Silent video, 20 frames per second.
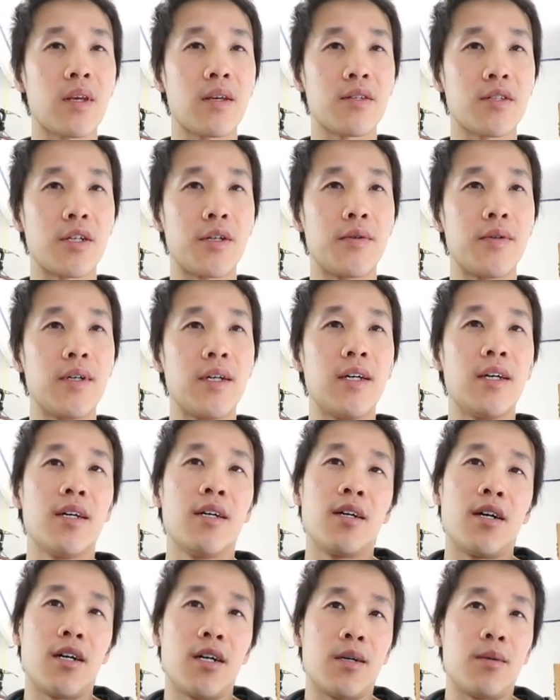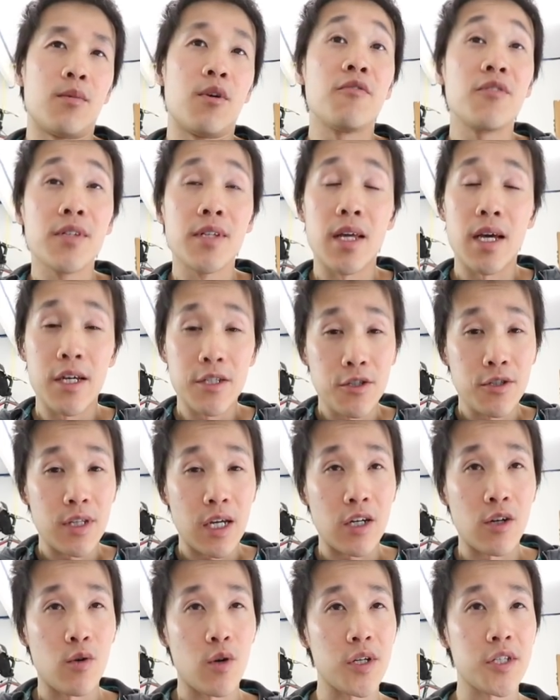So hopefully that answers
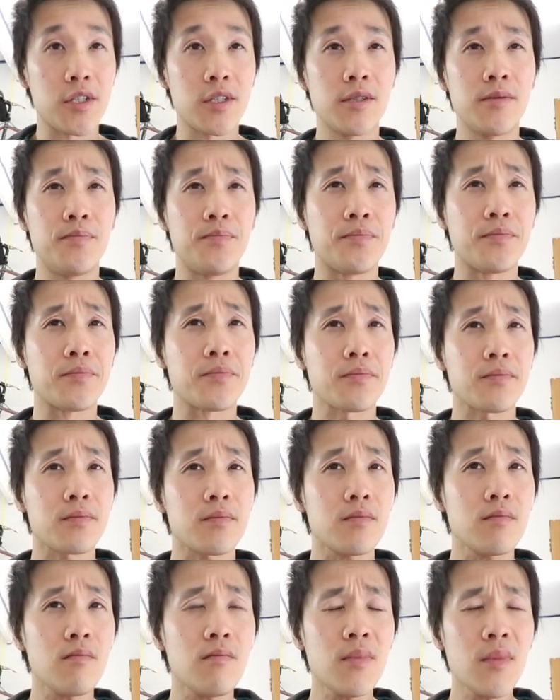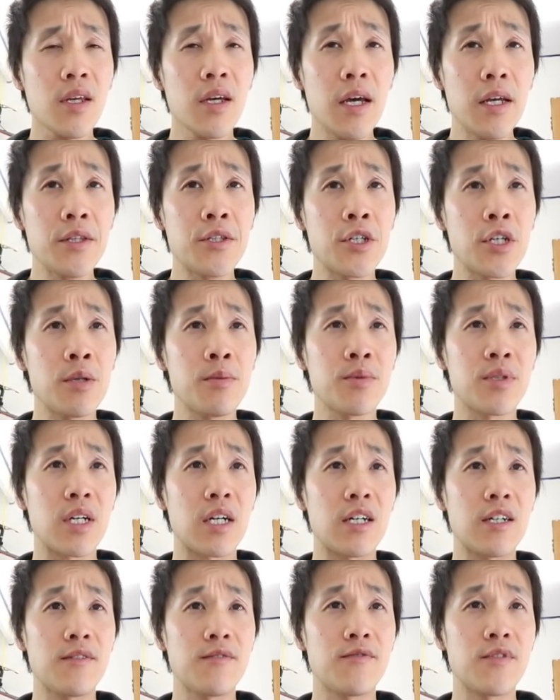that question. In terms
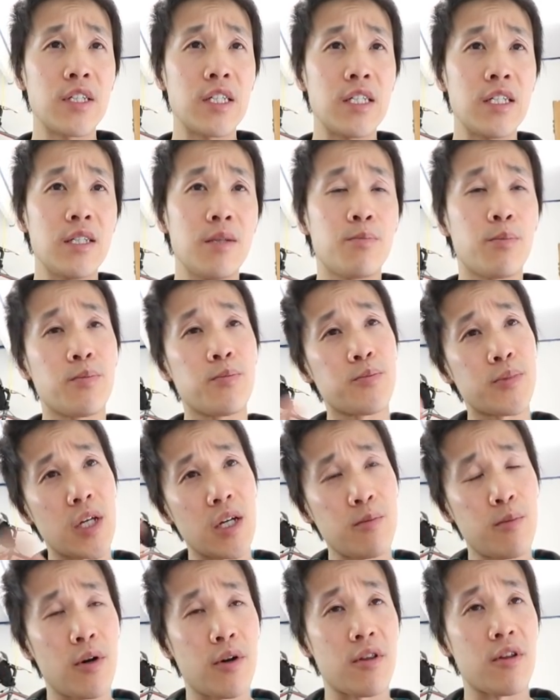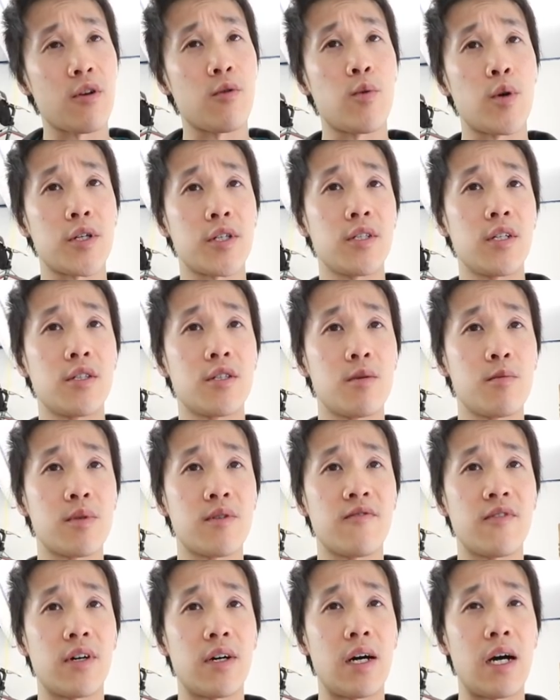of the second part of the question, in
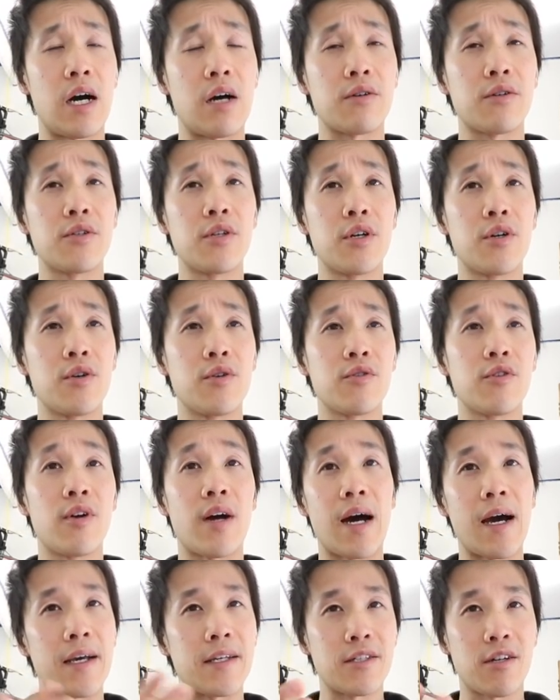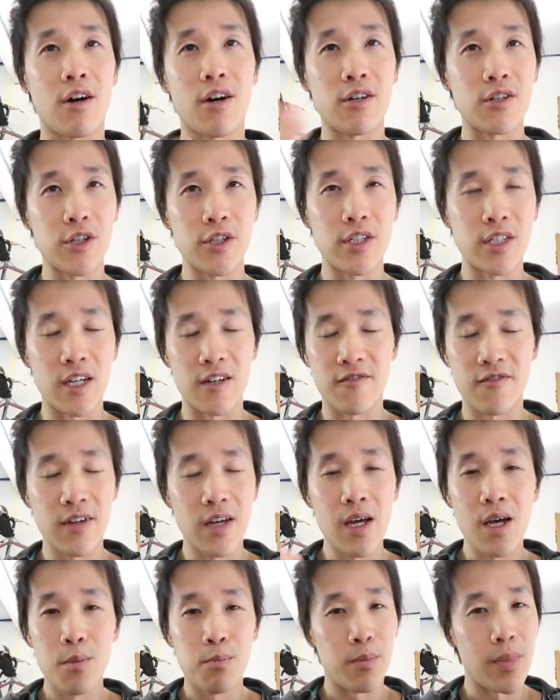terms of how to know your eyes aren't good enough,
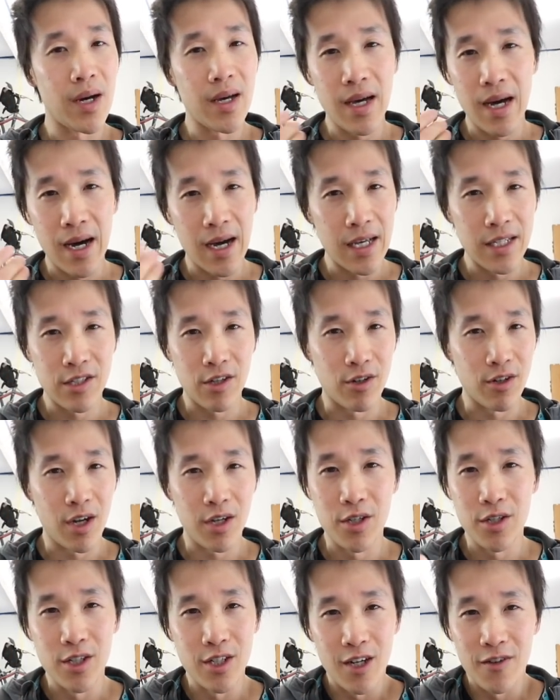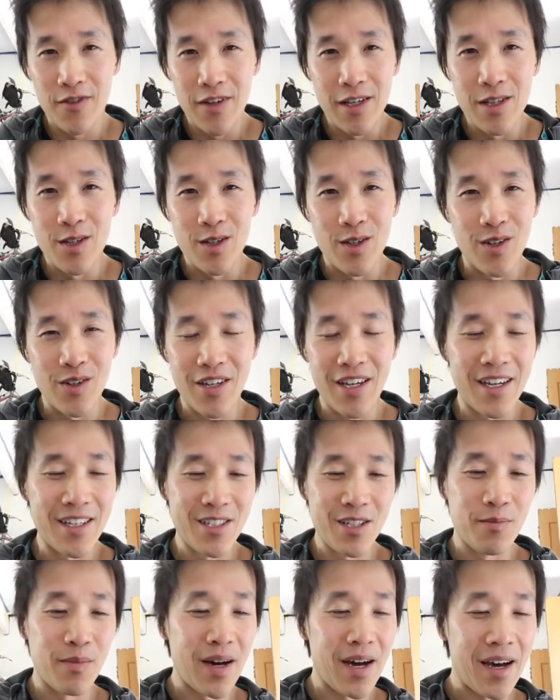my eyes are not good enough either, okay?
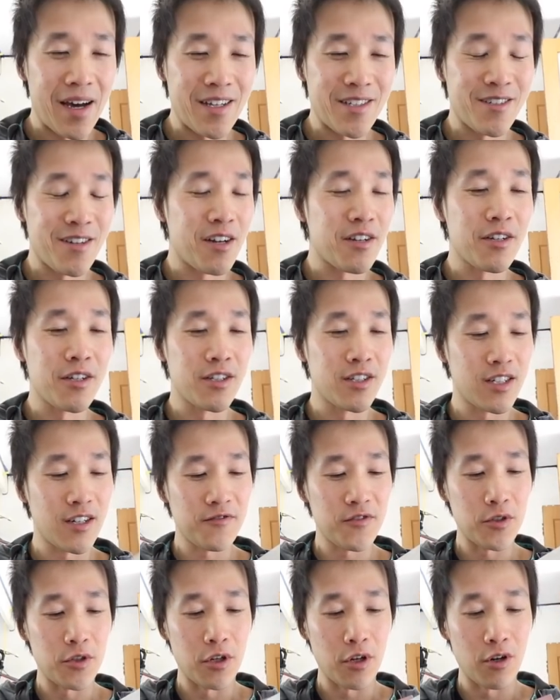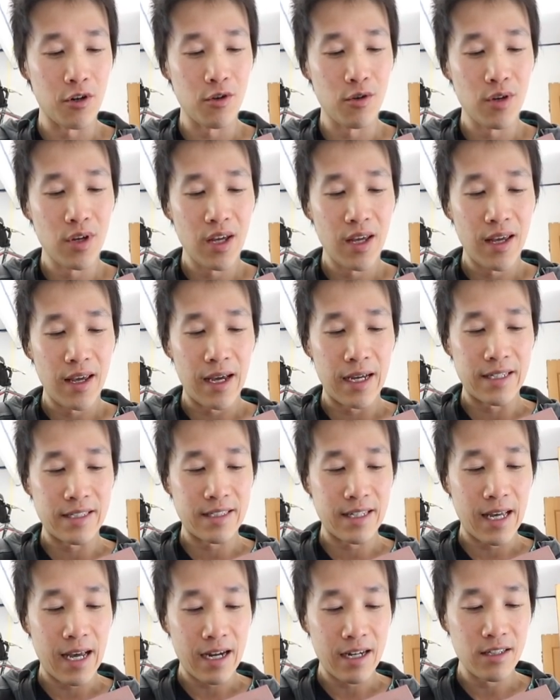So my eyes are not good enough to know
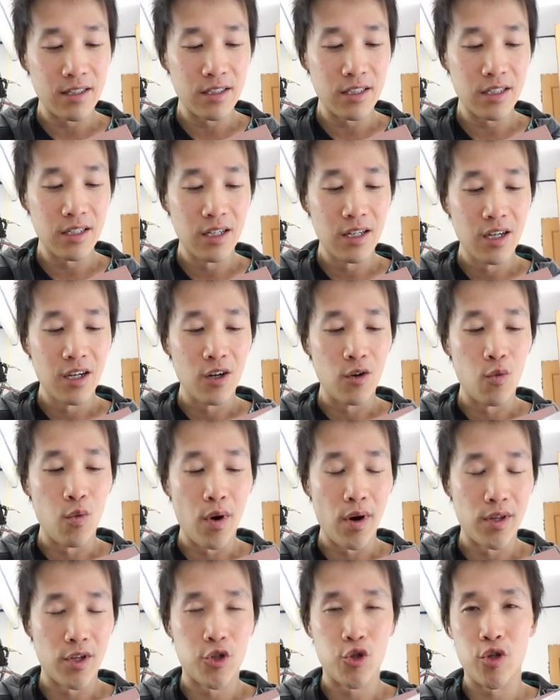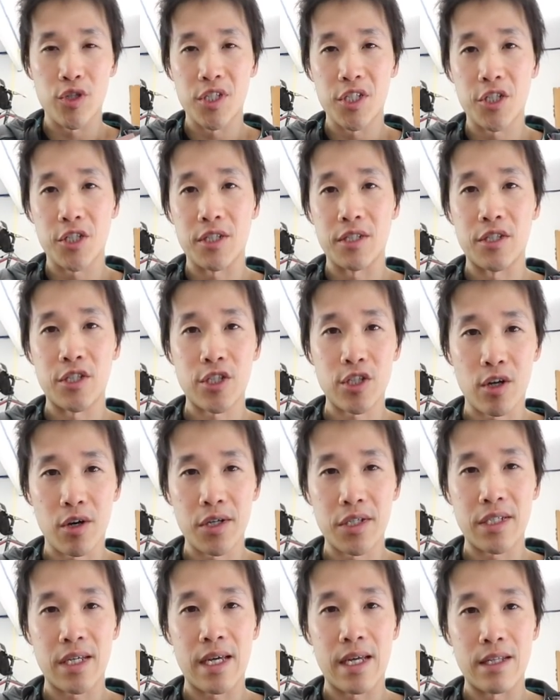exactly where the transition
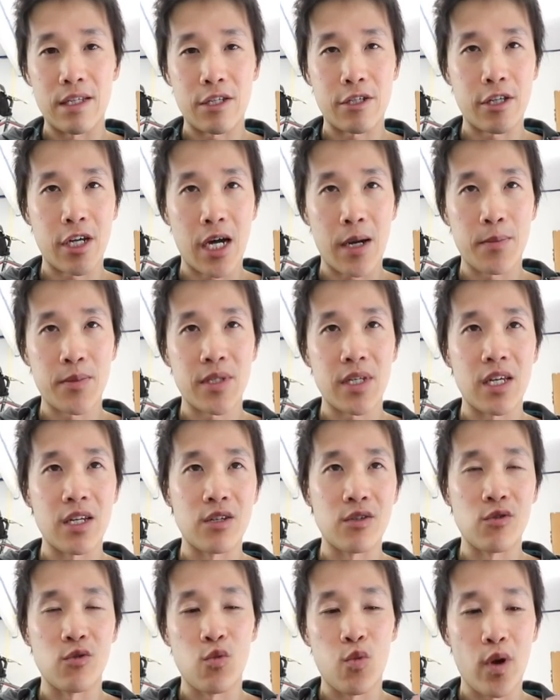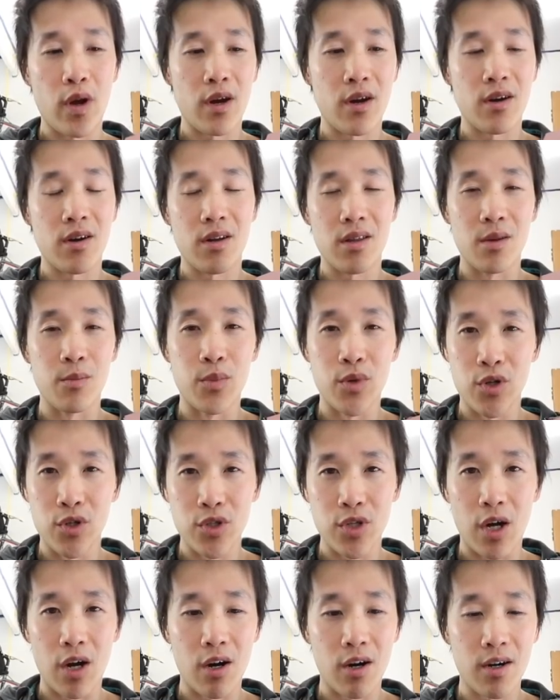starts and stops and where the
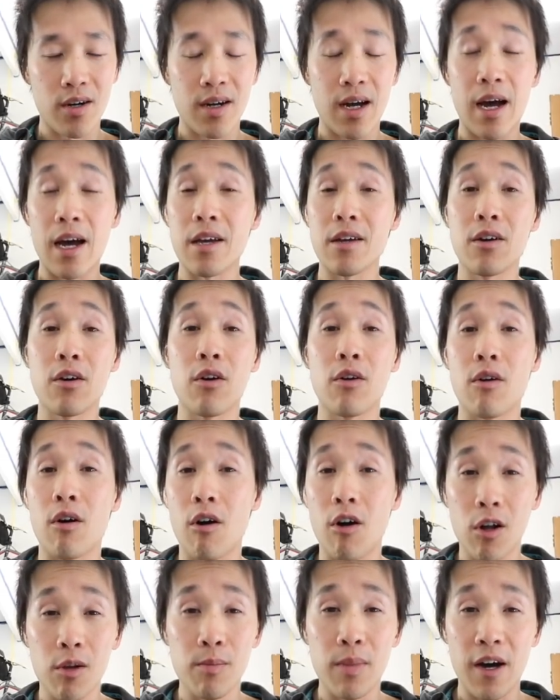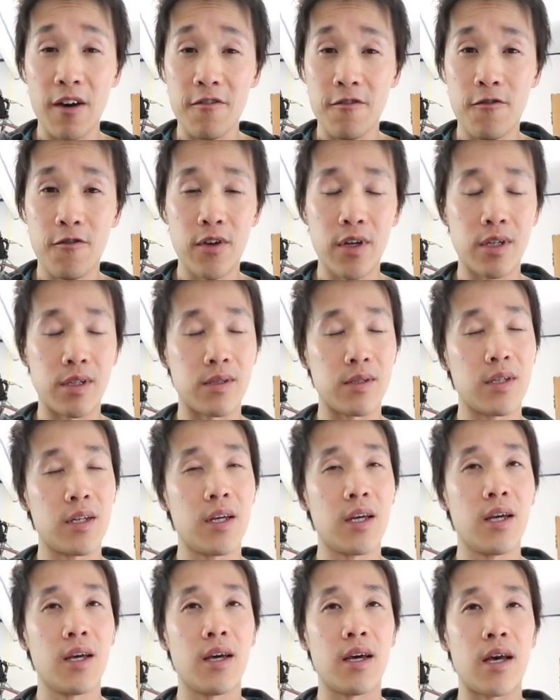burrs are. I go all by feel.
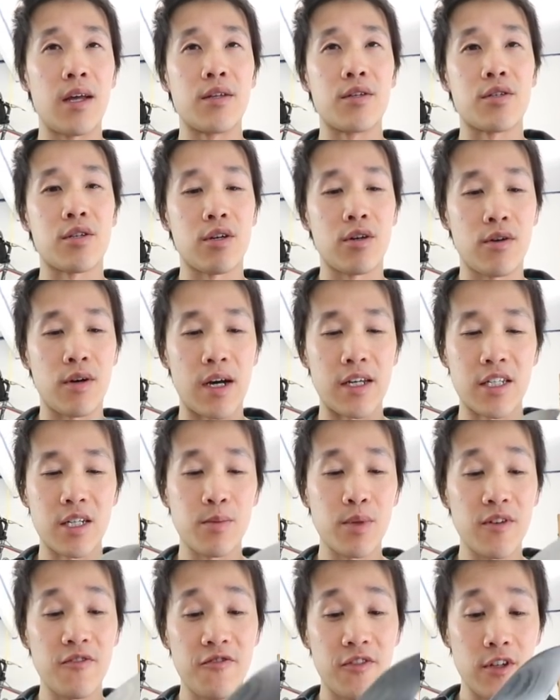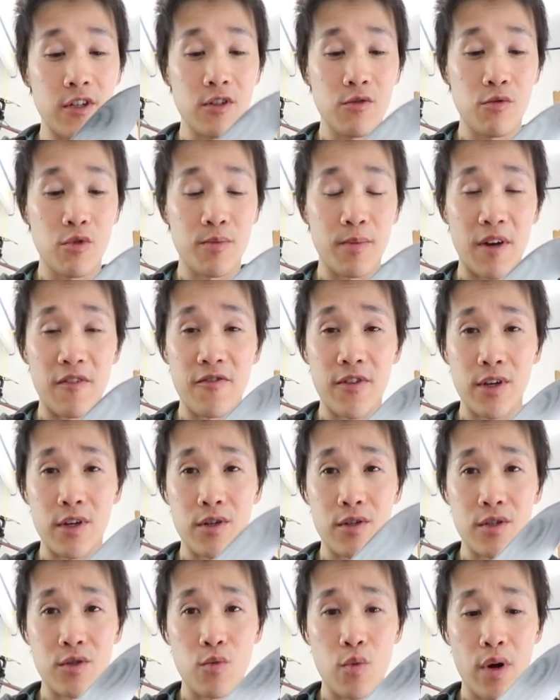And so I simply feel with my
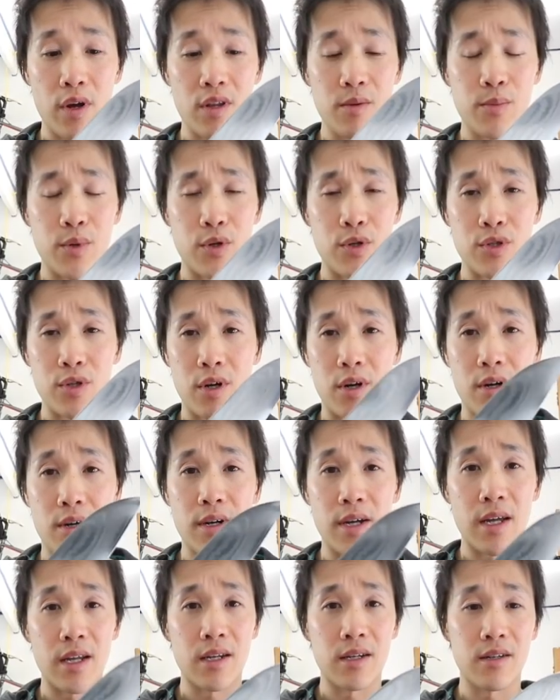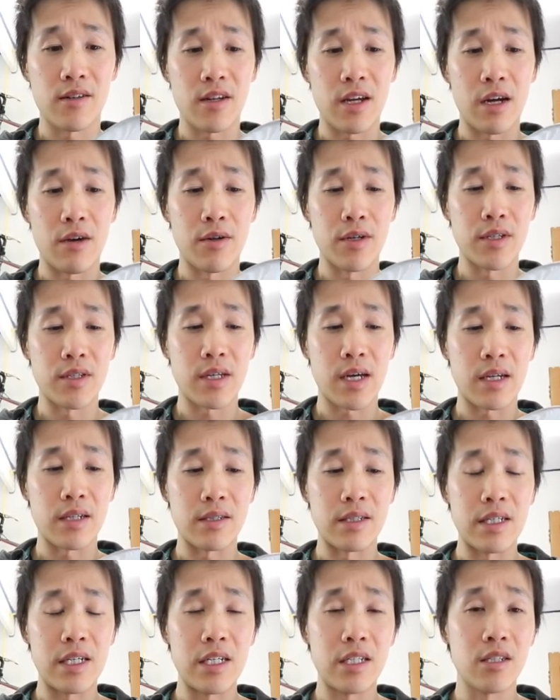fingers where the burrs are in areas
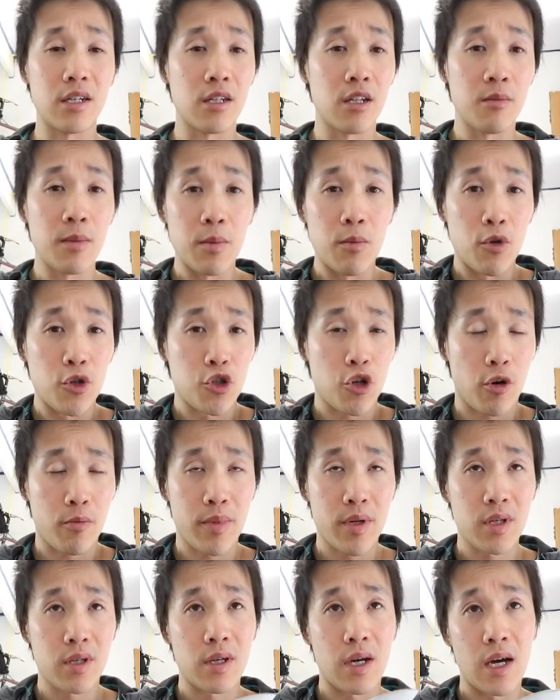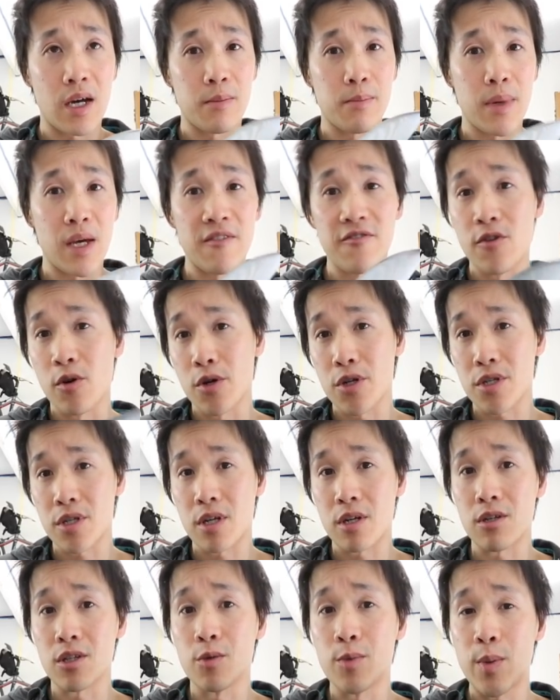that need a little bit more sharpening. I may focus
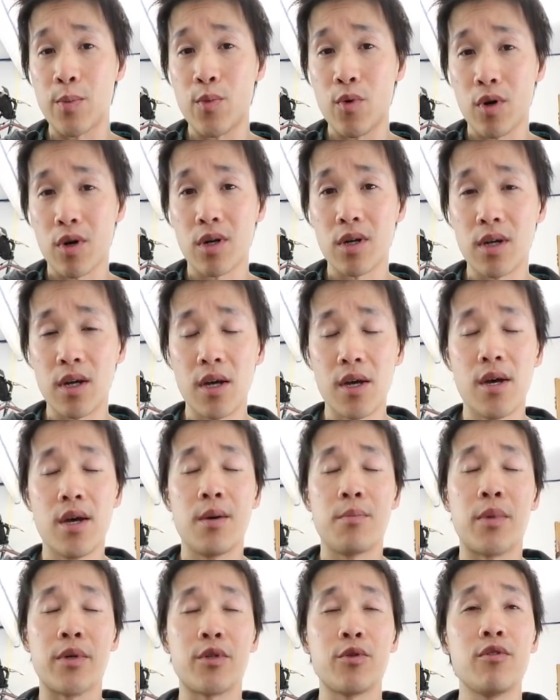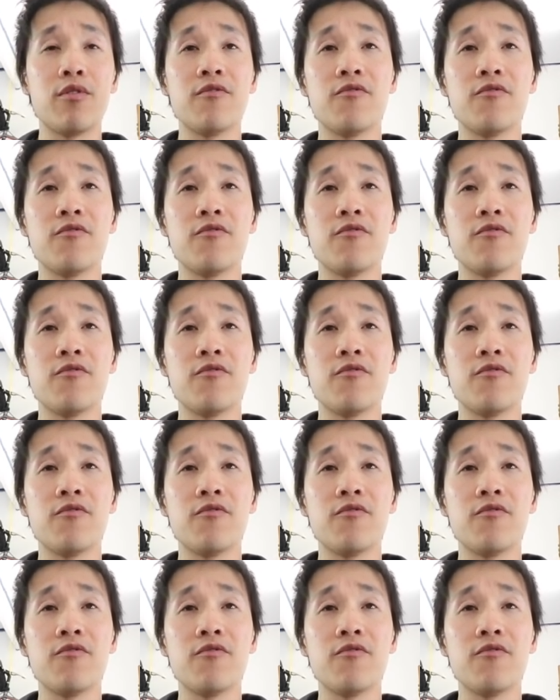there a little bit more. But to